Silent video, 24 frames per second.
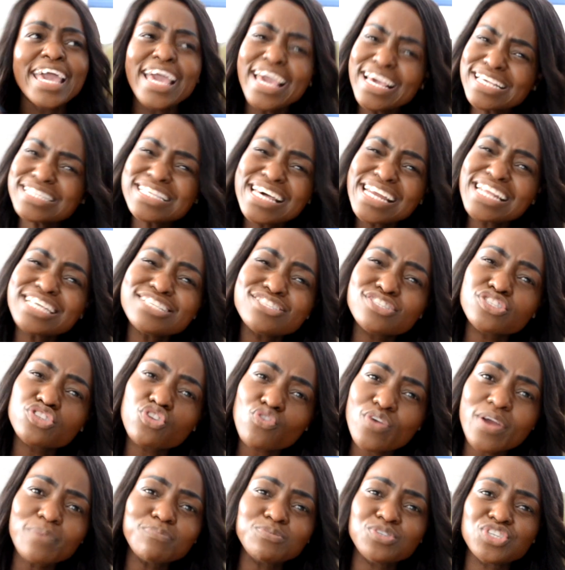Is that a
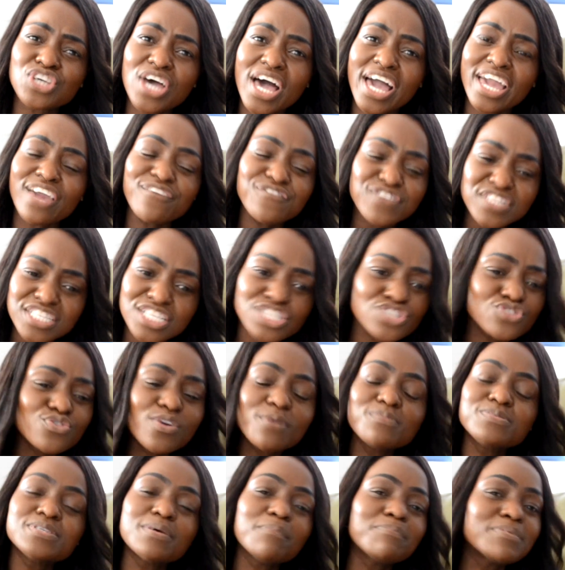scripture? If it's a
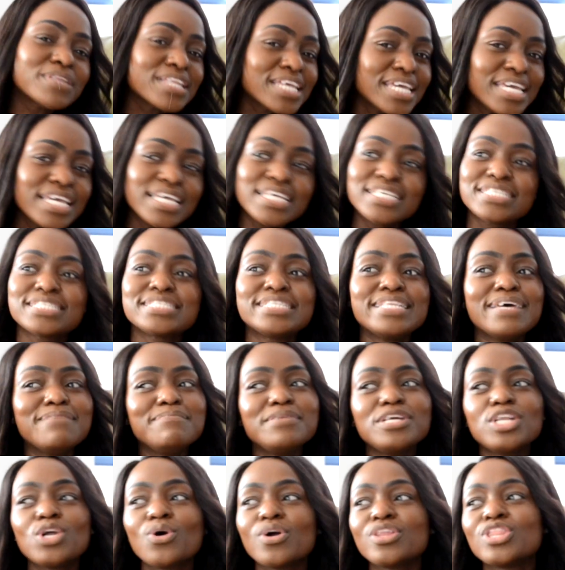scripture, please let
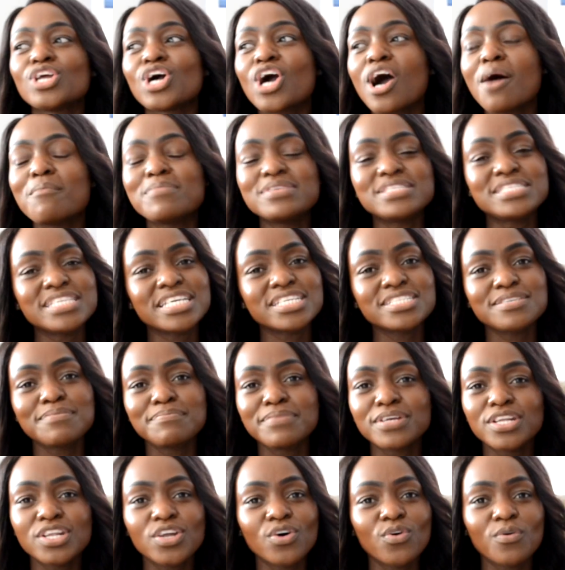me know in the comment section
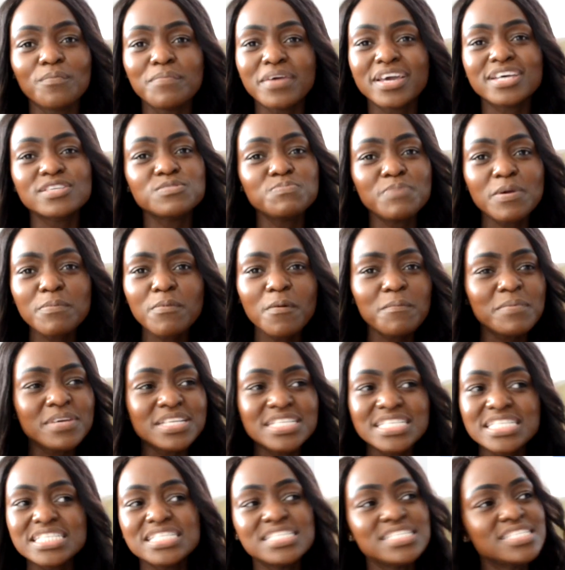below, because people be
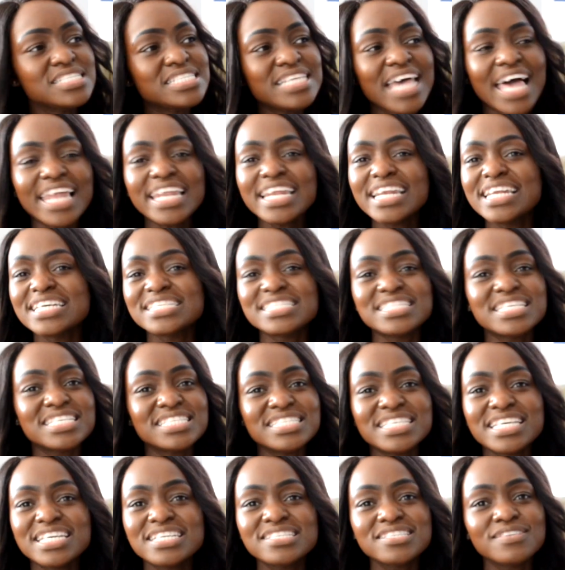telling us these
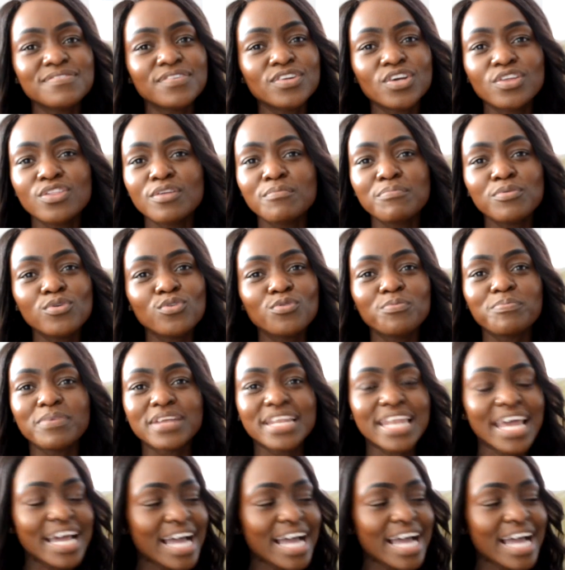things even on the pulpit.